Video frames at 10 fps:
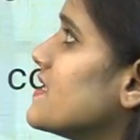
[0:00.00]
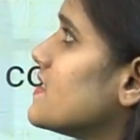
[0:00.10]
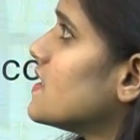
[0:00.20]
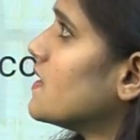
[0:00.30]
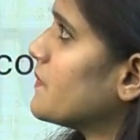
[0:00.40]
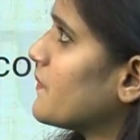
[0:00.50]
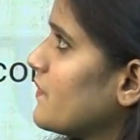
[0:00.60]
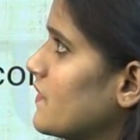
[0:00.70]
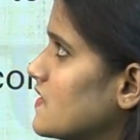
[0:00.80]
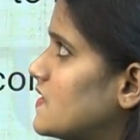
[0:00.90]
is.
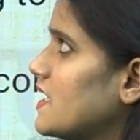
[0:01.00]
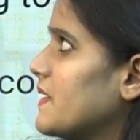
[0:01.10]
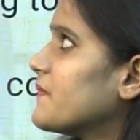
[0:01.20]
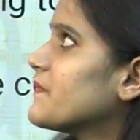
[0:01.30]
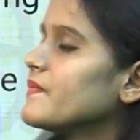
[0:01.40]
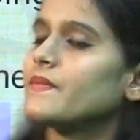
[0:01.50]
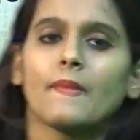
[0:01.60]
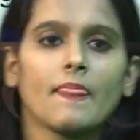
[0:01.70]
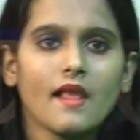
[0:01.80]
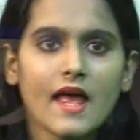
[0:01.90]
See,
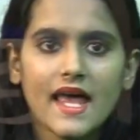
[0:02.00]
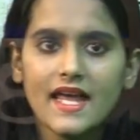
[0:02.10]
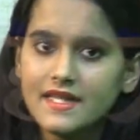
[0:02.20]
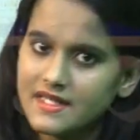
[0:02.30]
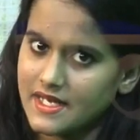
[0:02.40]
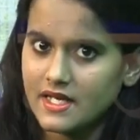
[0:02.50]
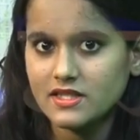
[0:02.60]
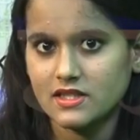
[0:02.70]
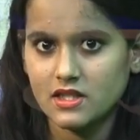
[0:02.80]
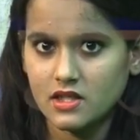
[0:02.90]
in
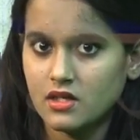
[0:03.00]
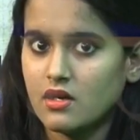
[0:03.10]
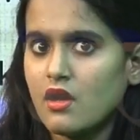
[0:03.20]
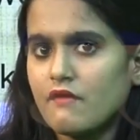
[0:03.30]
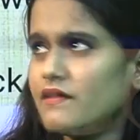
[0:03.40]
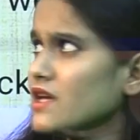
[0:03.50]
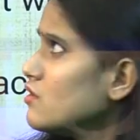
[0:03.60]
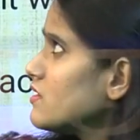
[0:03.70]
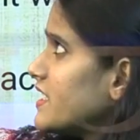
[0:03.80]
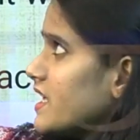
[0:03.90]
this we
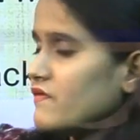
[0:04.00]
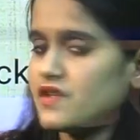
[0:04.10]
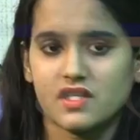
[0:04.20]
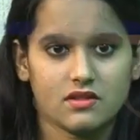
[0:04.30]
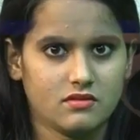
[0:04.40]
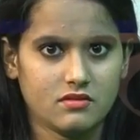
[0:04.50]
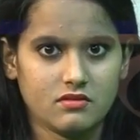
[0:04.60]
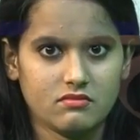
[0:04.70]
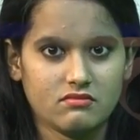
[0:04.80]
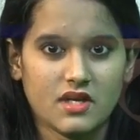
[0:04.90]
know the division.
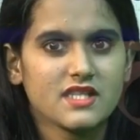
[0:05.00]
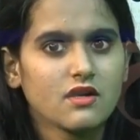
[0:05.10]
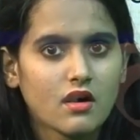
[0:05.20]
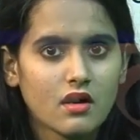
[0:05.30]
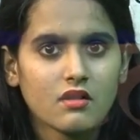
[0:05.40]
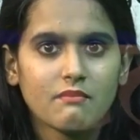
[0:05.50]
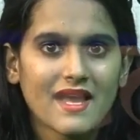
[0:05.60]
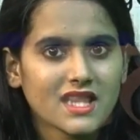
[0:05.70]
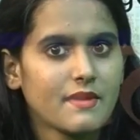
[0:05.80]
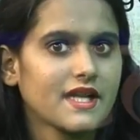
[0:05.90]
It's a
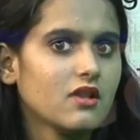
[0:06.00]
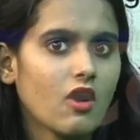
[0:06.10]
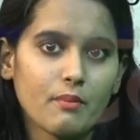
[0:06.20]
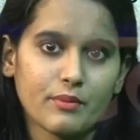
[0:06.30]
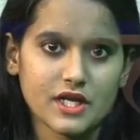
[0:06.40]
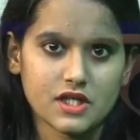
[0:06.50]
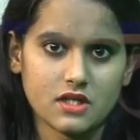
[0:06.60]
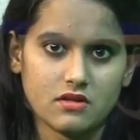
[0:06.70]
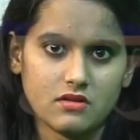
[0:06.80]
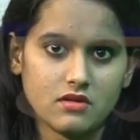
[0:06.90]
mathematical
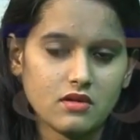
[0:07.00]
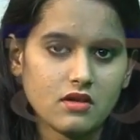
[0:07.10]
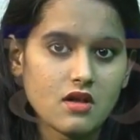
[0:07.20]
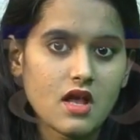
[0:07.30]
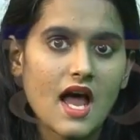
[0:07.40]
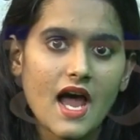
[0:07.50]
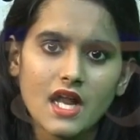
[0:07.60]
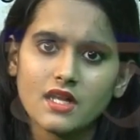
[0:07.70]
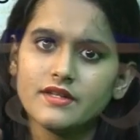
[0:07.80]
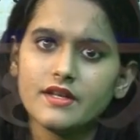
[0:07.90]
operation.
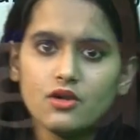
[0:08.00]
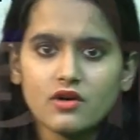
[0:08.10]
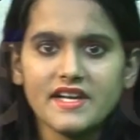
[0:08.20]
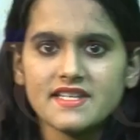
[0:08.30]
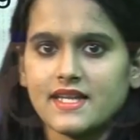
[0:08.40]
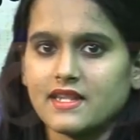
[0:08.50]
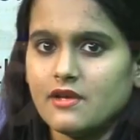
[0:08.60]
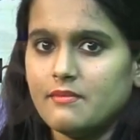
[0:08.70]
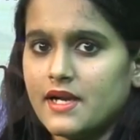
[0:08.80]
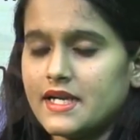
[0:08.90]
And the Euclid is
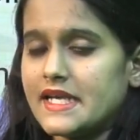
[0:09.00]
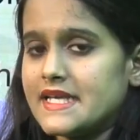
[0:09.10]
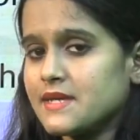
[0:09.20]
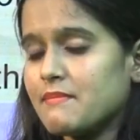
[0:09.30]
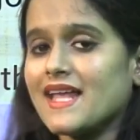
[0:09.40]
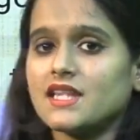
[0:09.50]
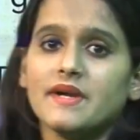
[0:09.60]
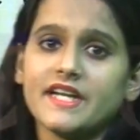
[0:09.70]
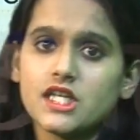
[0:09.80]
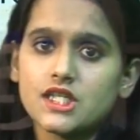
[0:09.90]
nothing but is a
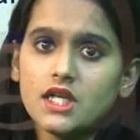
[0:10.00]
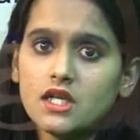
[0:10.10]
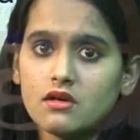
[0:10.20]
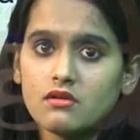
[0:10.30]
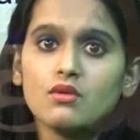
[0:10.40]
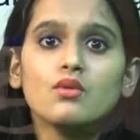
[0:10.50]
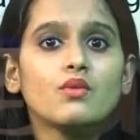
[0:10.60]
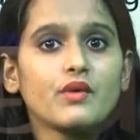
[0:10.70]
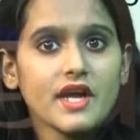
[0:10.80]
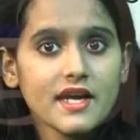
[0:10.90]
mathematician who
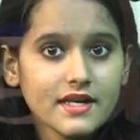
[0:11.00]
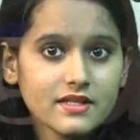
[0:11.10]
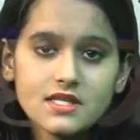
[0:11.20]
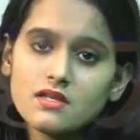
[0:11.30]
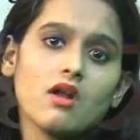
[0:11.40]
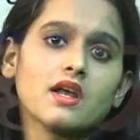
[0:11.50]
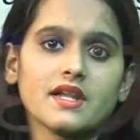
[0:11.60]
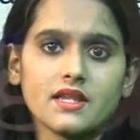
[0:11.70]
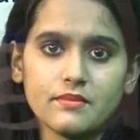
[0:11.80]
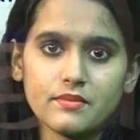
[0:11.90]
created this
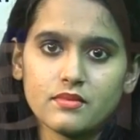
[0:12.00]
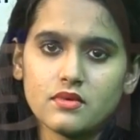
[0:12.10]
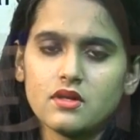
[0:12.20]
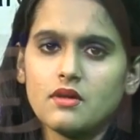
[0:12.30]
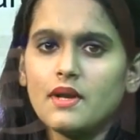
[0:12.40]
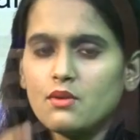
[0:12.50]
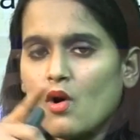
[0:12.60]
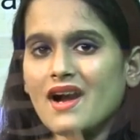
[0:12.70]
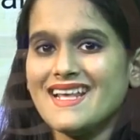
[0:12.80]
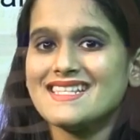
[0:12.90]
algorithm. But
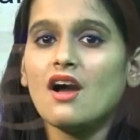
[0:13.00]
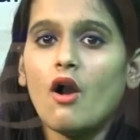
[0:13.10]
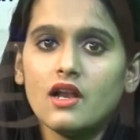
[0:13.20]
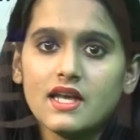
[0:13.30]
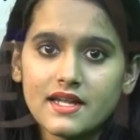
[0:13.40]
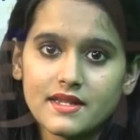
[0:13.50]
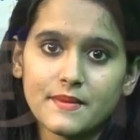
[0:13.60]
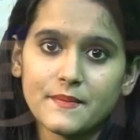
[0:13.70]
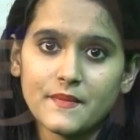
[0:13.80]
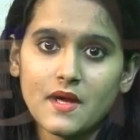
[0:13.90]
what is the
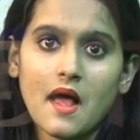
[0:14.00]
algorithm?